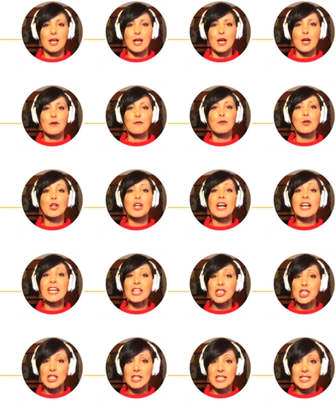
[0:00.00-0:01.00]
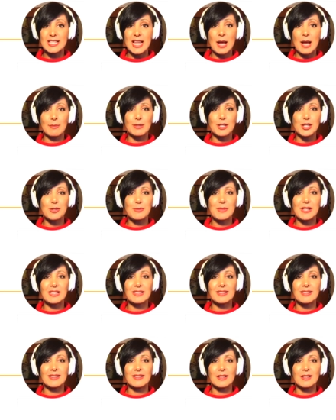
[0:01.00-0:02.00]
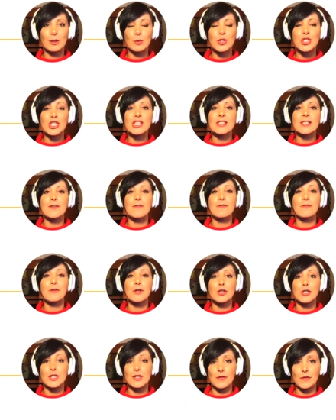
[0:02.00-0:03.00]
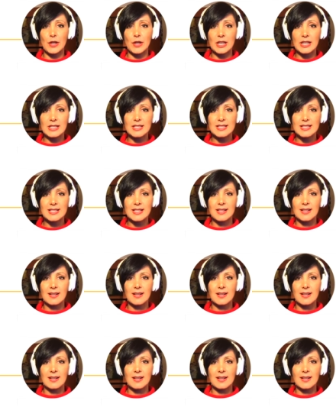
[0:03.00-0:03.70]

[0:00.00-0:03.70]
For connection establishment, which is the first phase,